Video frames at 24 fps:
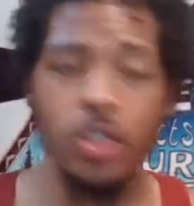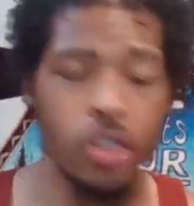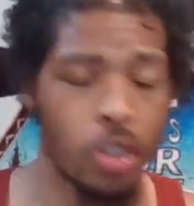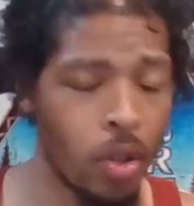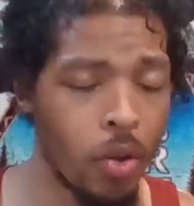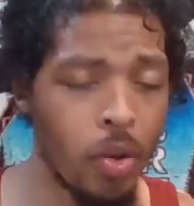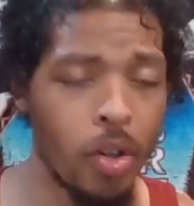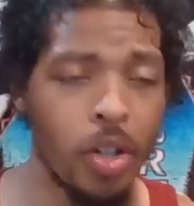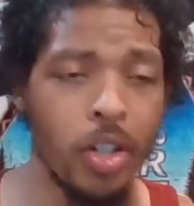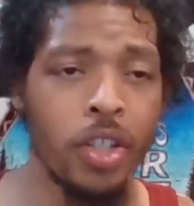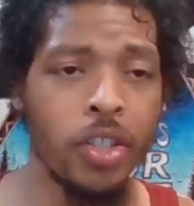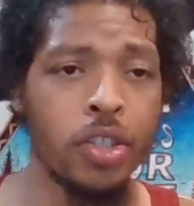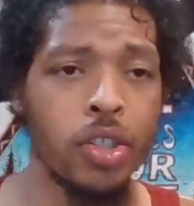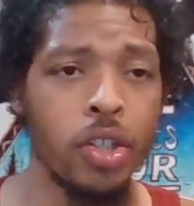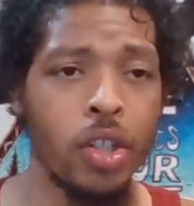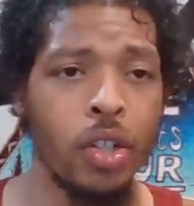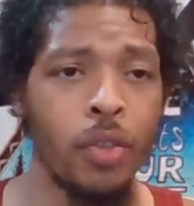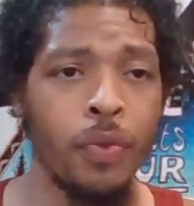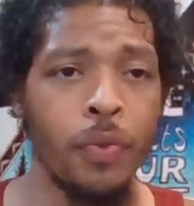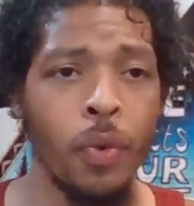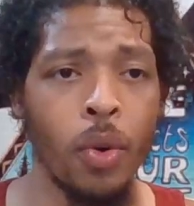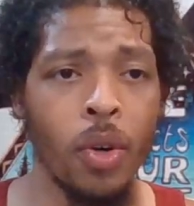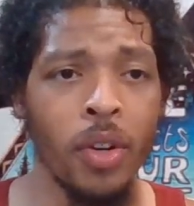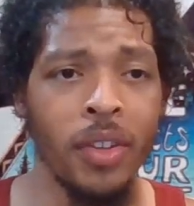so on and so
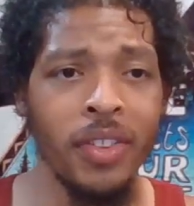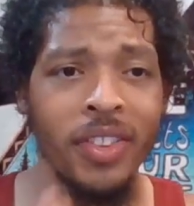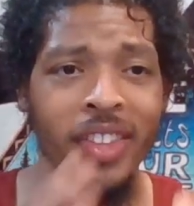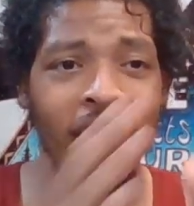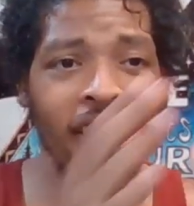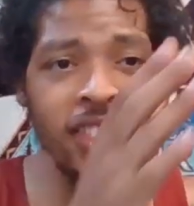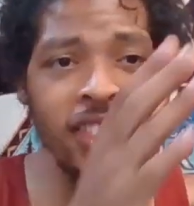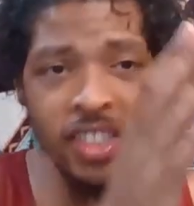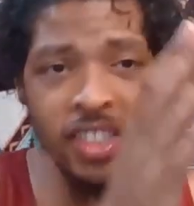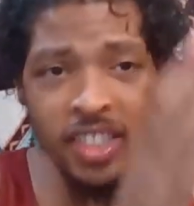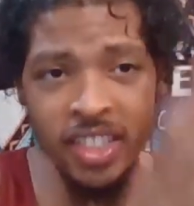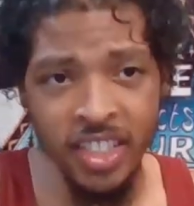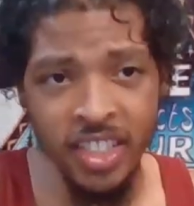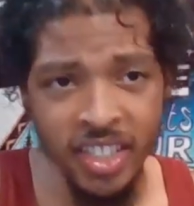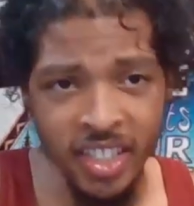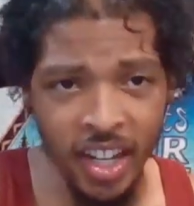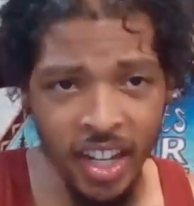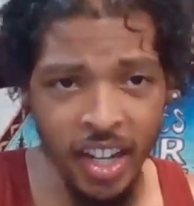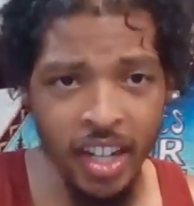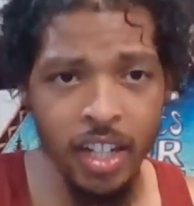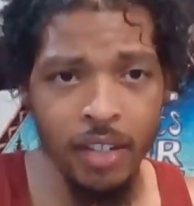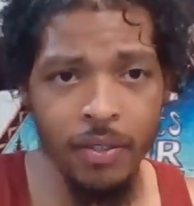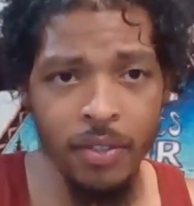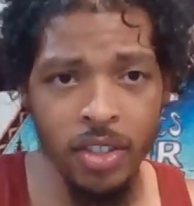forth. That's this
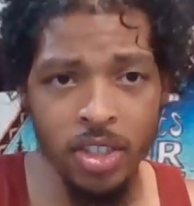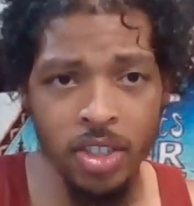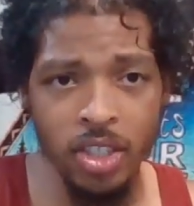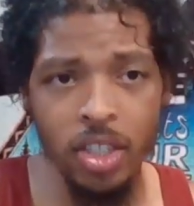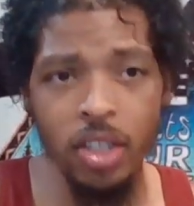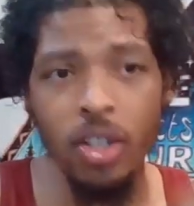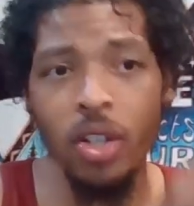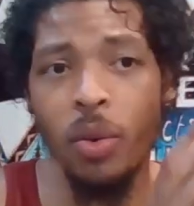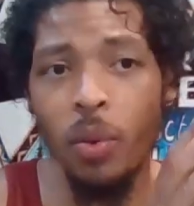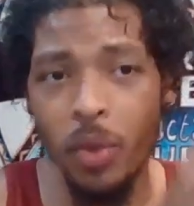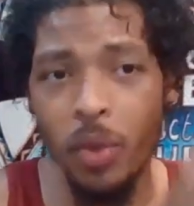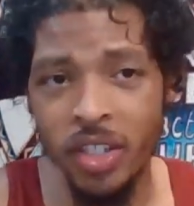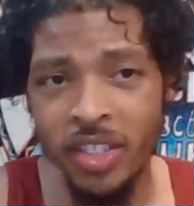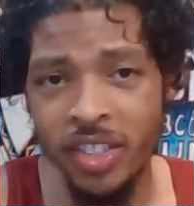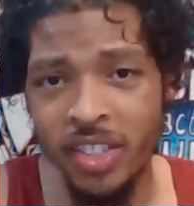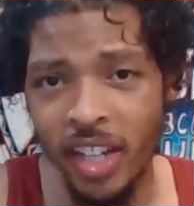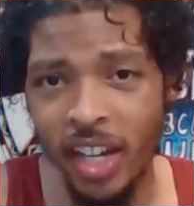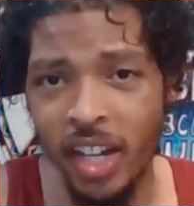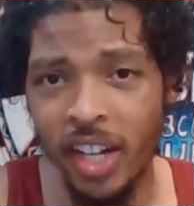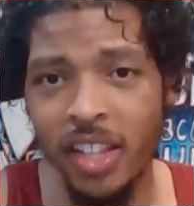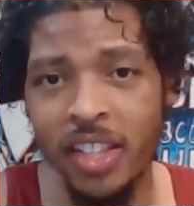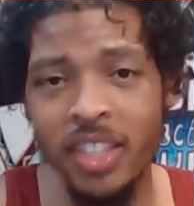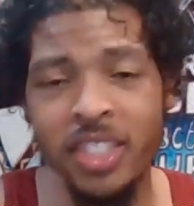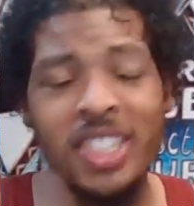side of the sheet, or one
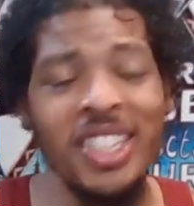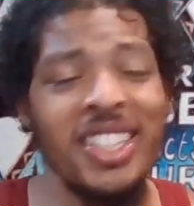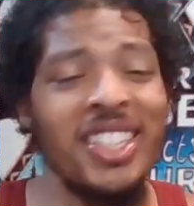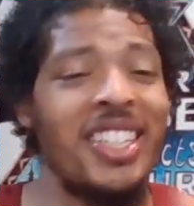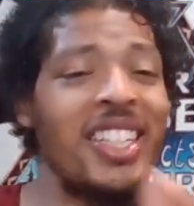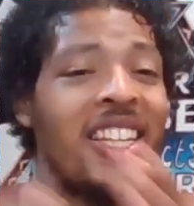side of the sheet.